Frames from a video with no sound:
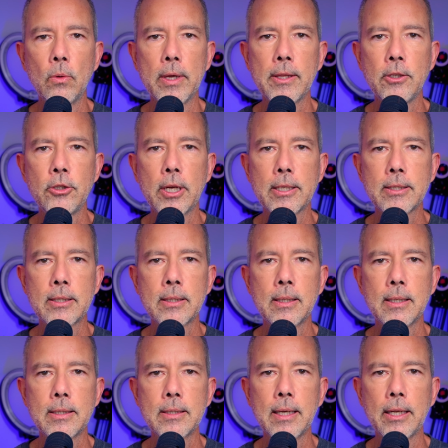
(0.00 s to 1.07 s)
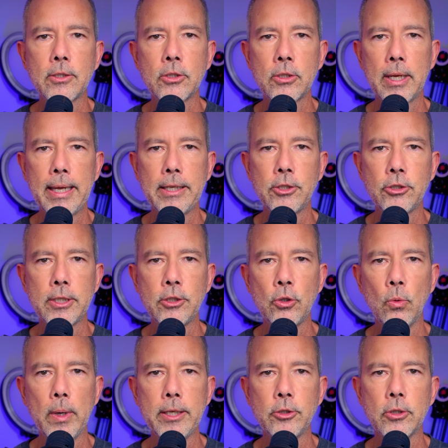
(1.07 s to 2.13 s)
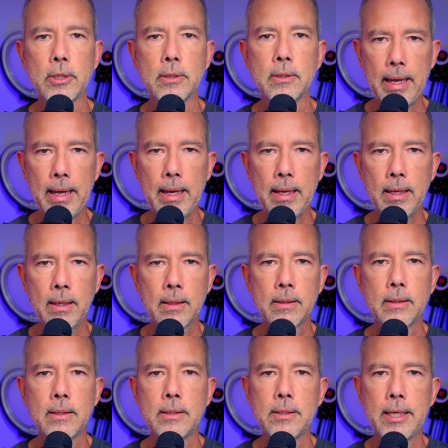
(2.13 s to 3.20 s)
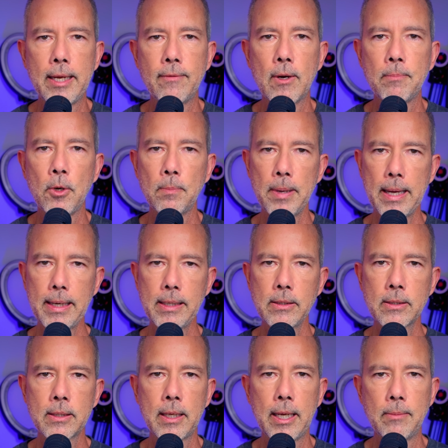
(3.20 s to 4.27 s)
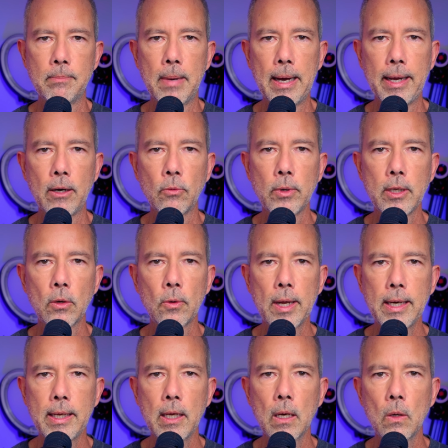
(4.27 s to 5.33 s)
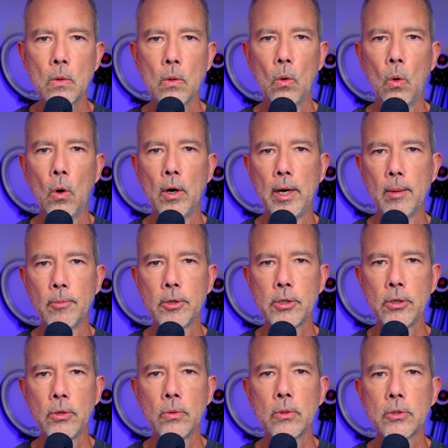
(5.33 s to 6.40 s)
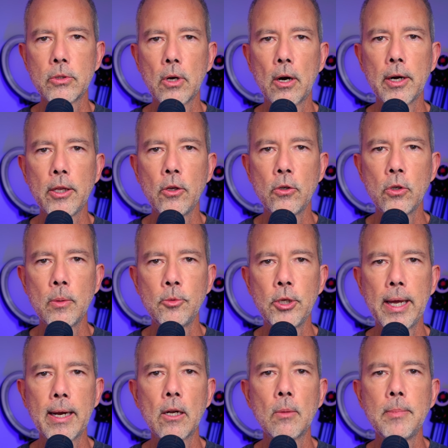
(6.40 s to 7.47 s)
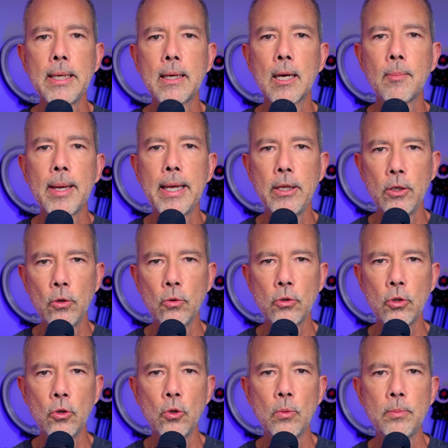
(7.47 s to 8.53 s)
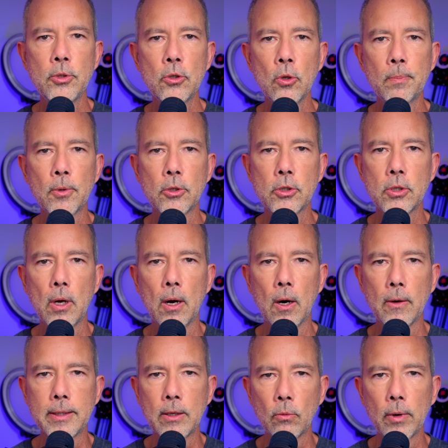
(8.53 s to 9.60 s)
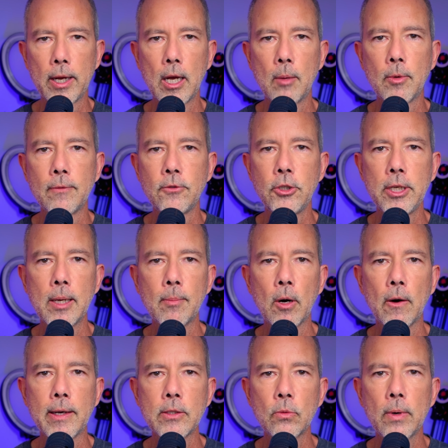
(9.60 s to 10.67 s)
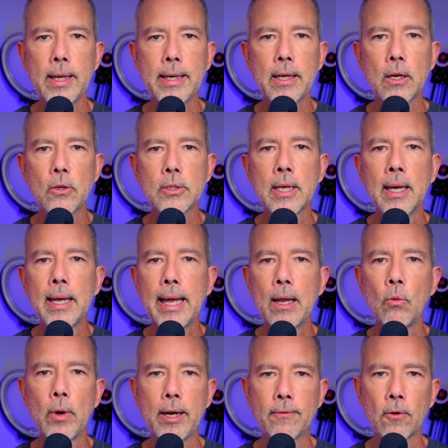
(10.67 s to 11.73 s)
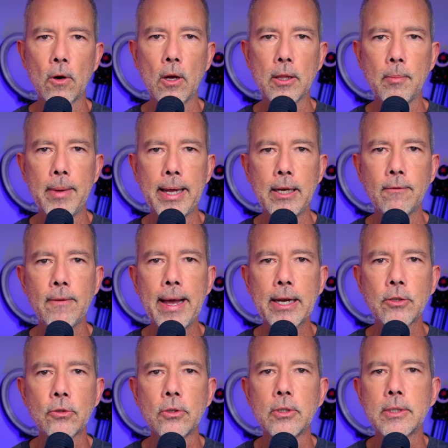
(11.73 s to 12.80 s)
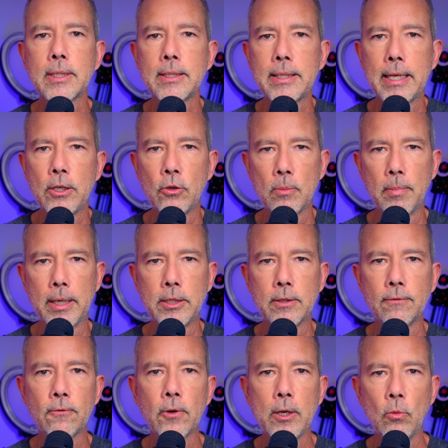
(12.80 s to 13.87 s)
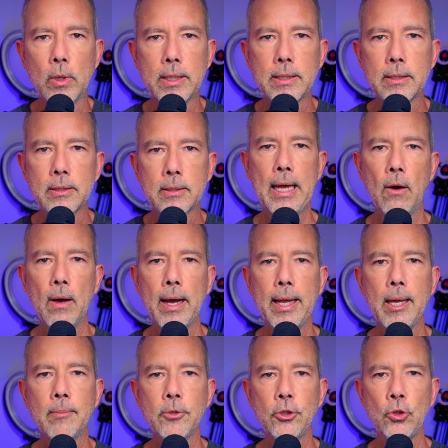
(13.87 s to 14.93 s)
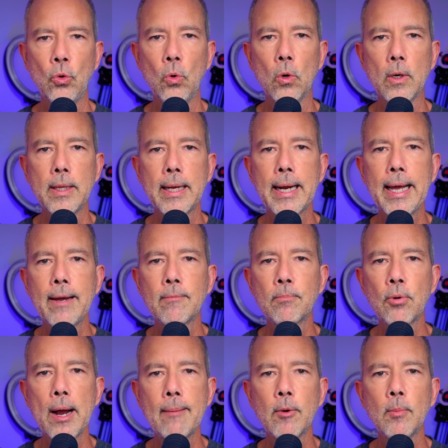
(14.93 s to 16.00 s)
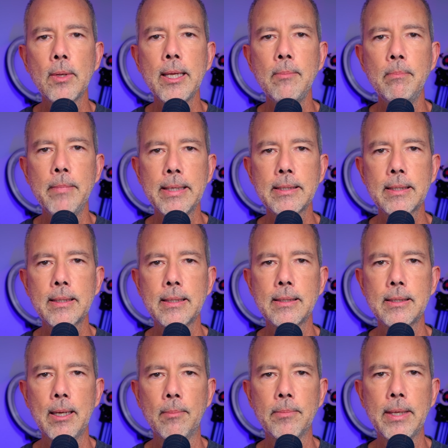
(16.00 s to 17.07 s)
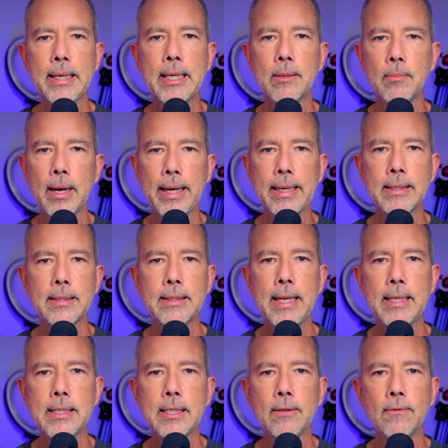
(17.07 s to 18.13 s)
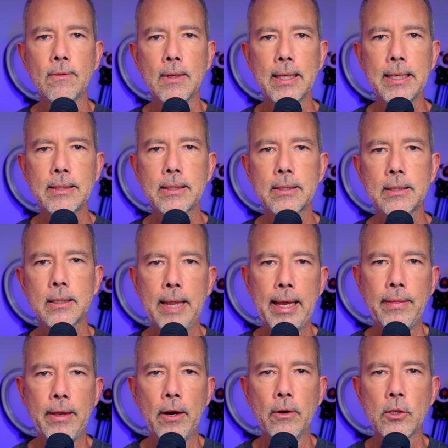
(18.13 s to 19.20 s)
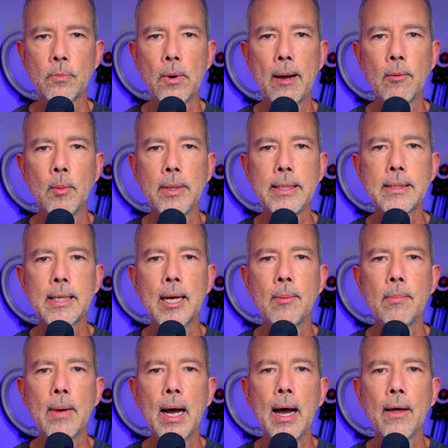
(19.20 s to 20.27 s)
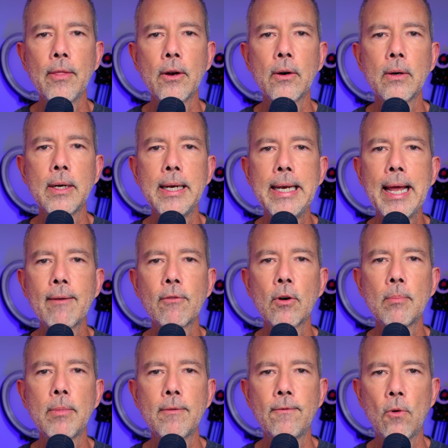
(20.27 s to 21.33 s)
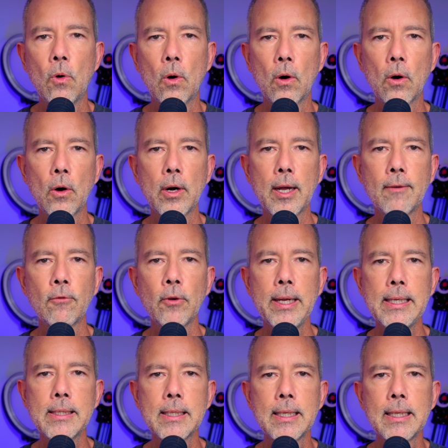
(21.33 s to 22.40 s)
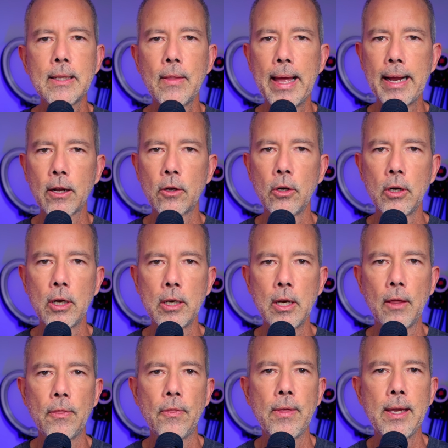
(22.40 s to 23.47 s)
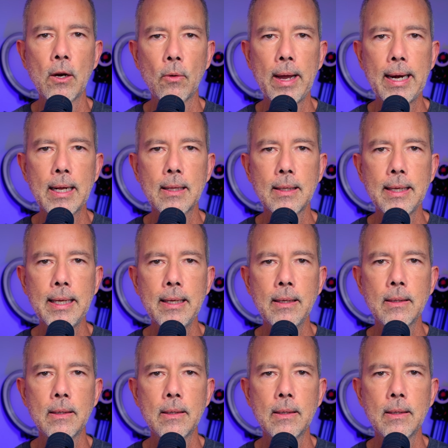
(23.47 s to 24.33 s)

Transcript: with just such a situation. A, save up your pennies and buy a real radio, or number two, start a YouTube channel, become a YouTube superstar in the realm of GMRS radios, and wait for all the manufacturers to send you a bunch of free ones. Now, I am sure that I have probably missed something in my extensive list, and there is probably some other never-before-heard-of reason that could theoretically,